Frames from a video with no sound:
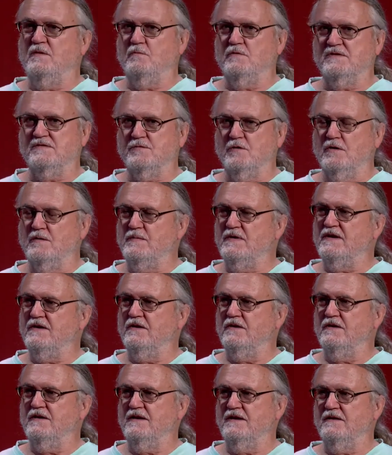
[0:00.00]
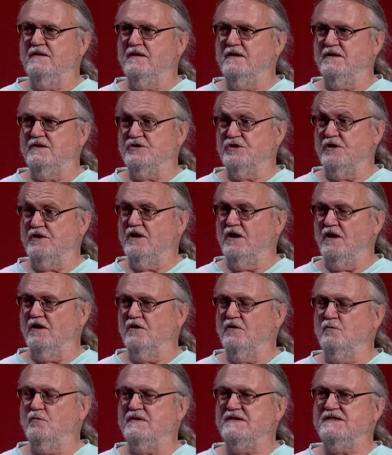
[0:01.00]
that was formed here in
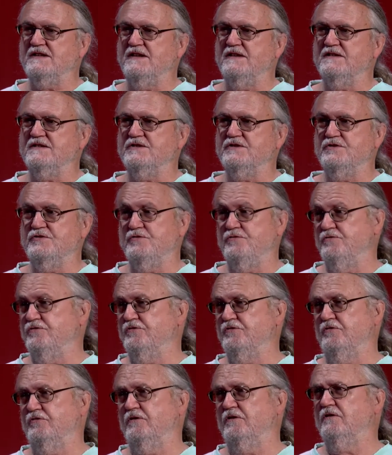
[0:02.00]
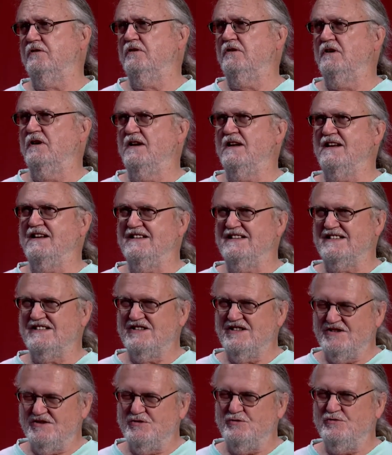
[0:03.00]
Chicago was the
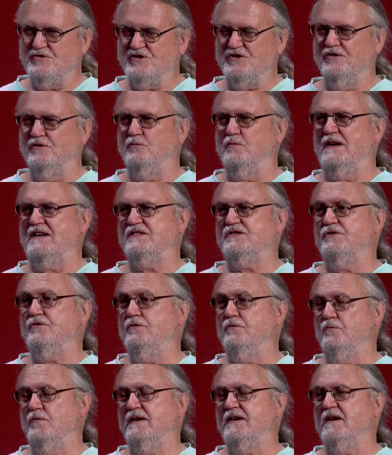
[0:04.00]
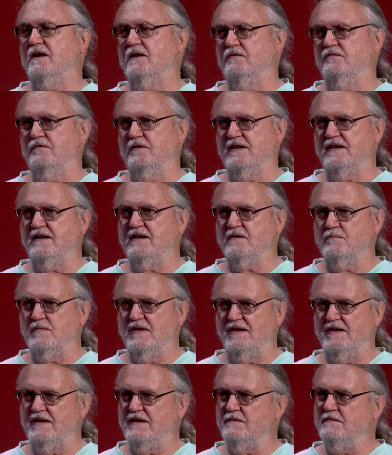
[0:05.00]
Institutional Rescue and Recovery
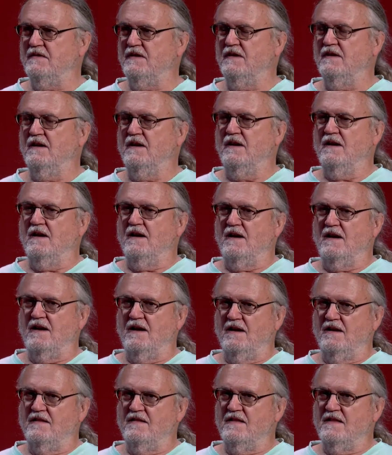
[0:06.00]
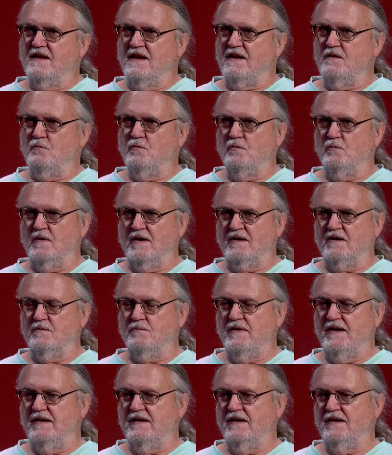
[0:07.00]
Committee, mm-hmm, mm-hmm. and they were
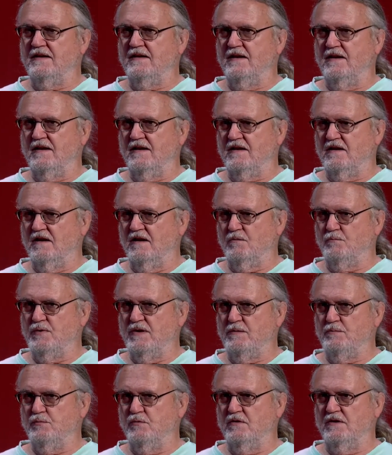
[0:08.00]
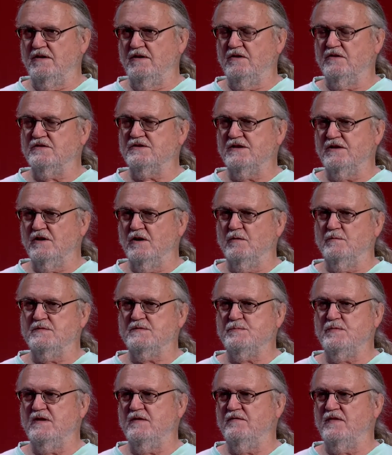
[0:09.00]
recommending that people in nursing homes
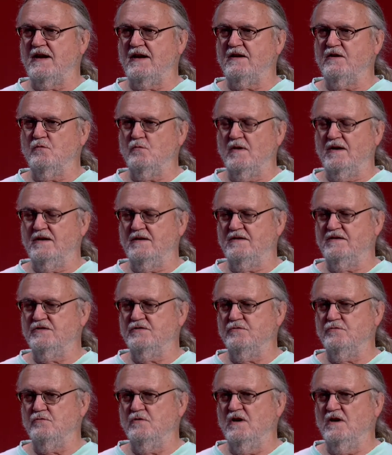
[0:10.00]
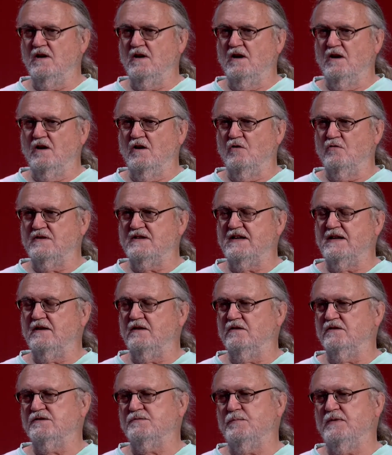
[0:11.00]
be evacuated to
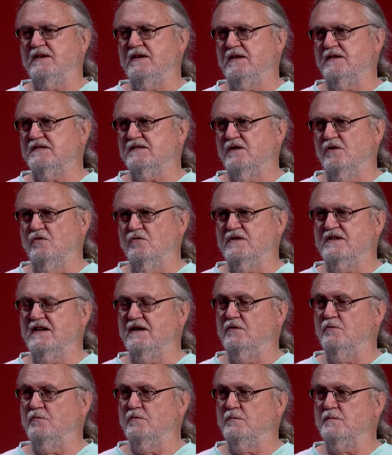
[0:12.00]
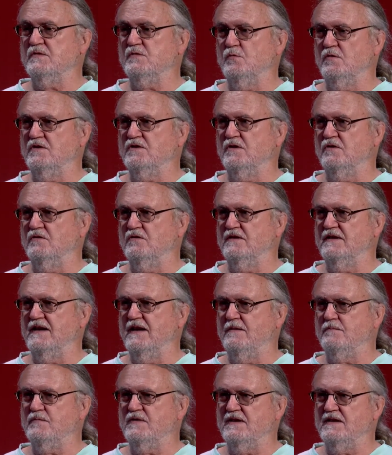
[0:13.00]
hotels because the hotel rooms were totally
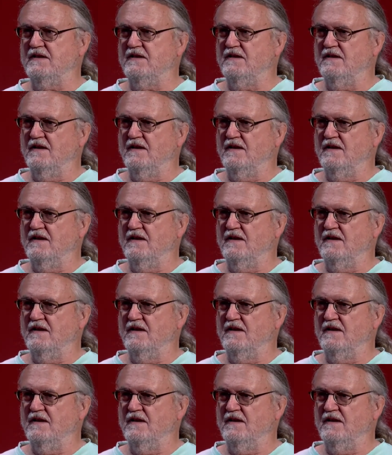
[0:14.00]
empty.